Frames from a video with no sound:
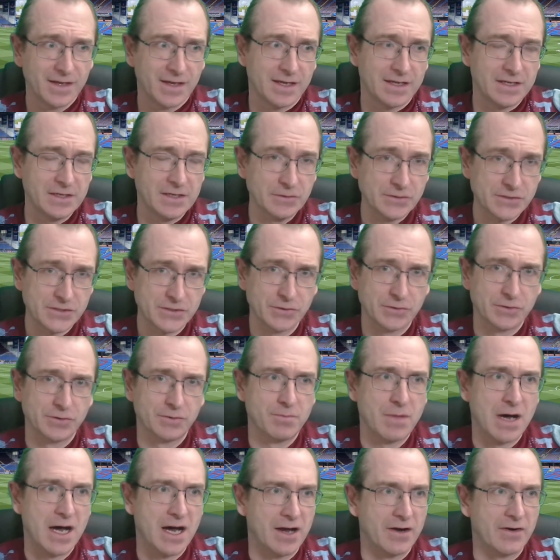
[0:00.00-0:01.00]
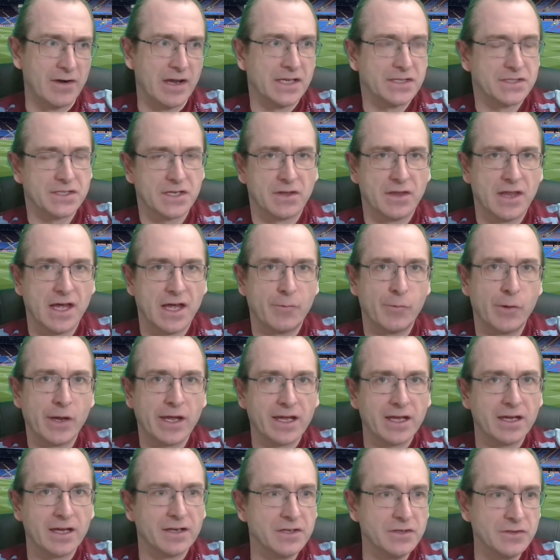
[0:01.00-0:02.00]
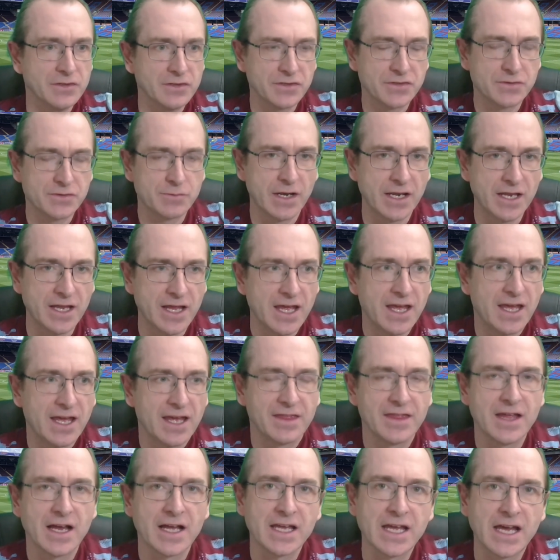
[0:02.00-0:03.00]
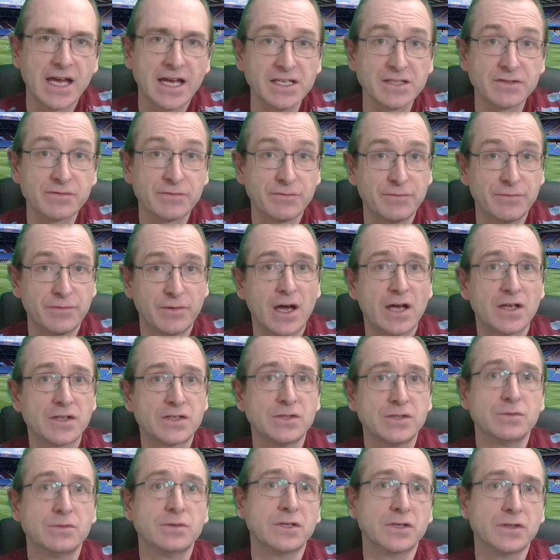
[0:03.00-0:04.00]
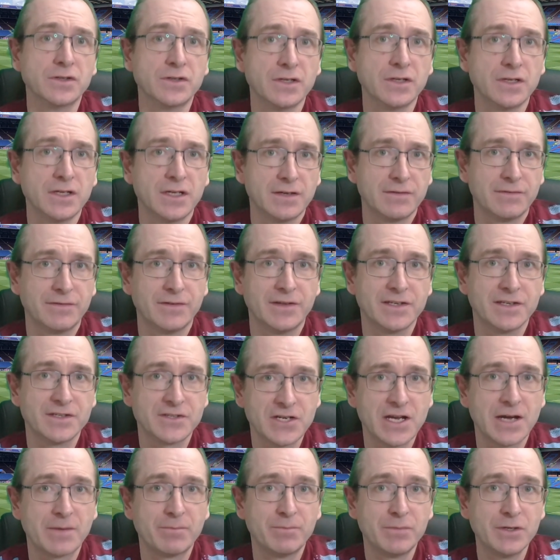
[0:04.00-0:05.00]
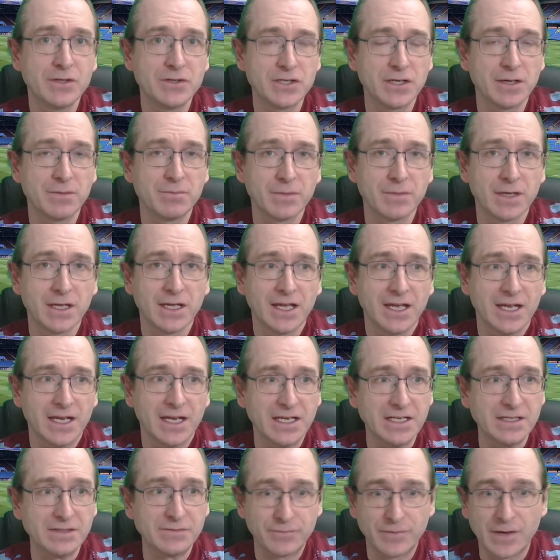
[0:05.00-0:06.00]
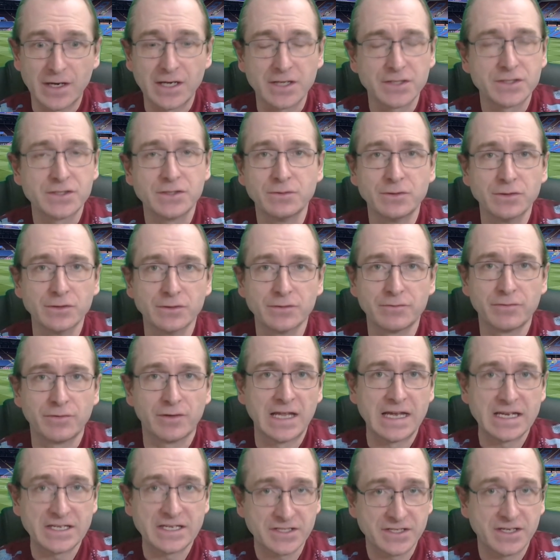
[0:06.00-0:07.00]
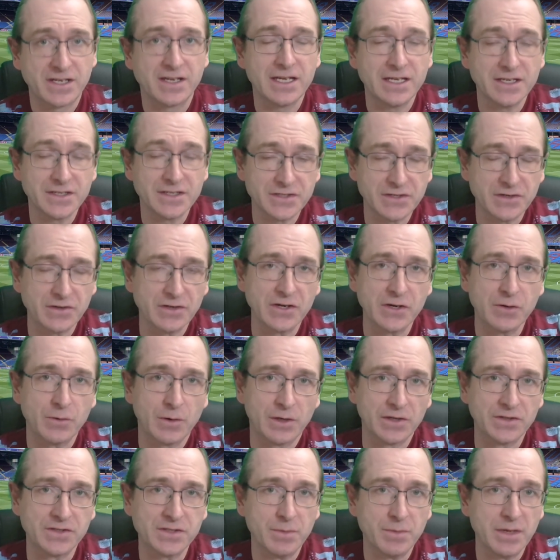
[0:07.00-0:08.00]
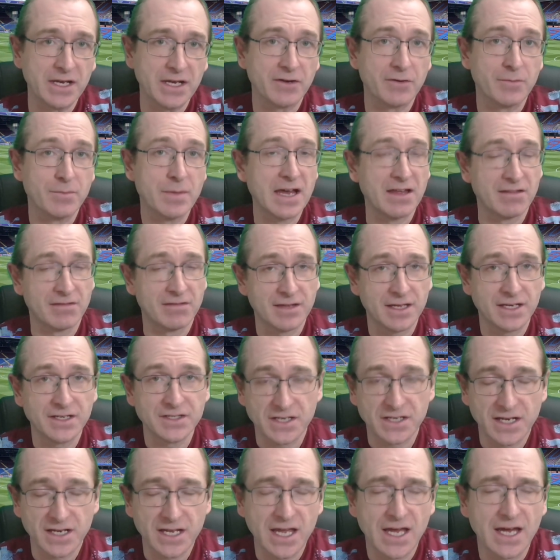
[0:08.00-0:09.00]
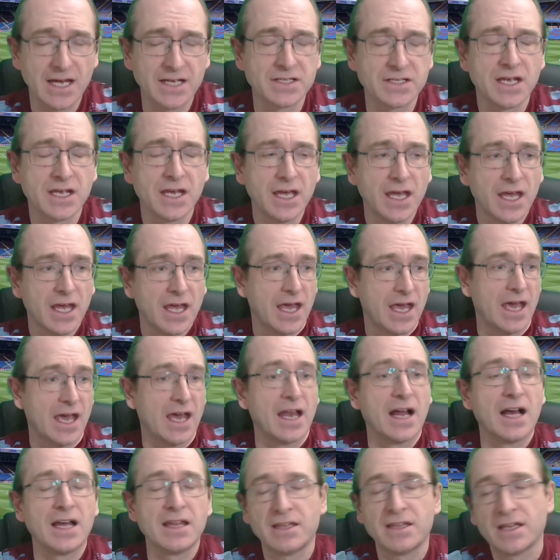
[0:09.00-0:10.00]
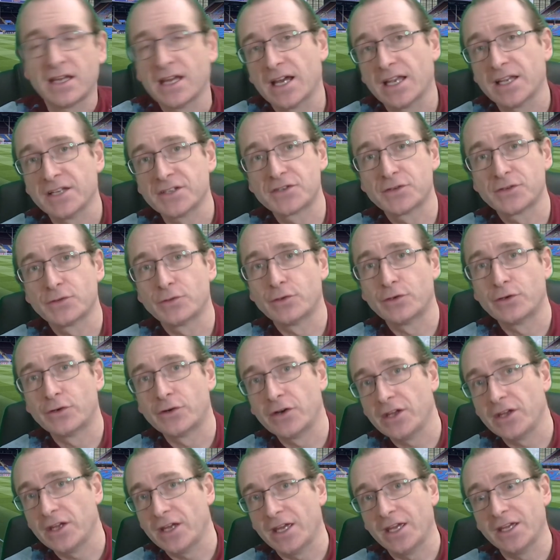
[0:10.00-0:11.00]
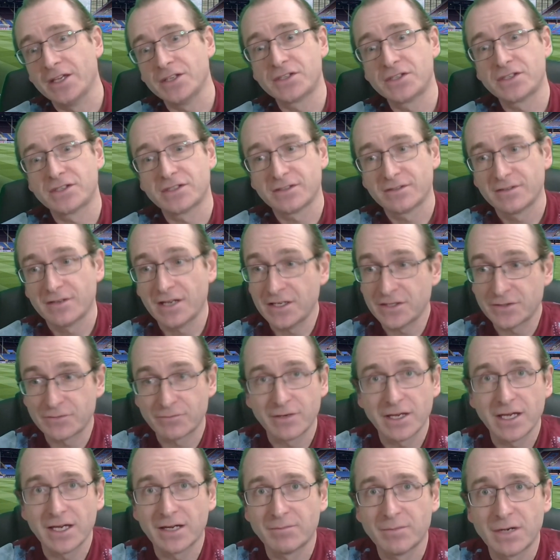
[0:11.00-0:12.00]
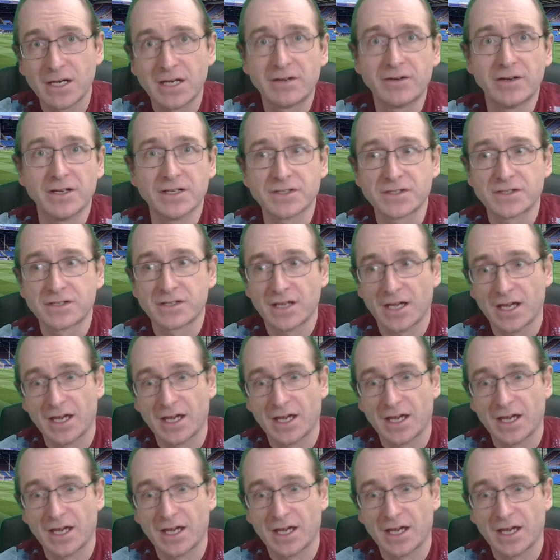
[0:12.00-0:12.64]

You saw Mahrez on that wing and you just went, that guy is far too good for this championship. He's far too good for Leicester. He is going to go on to bigger and better things. And he has. And I think Anas Zarouri is Riyad Mahrez.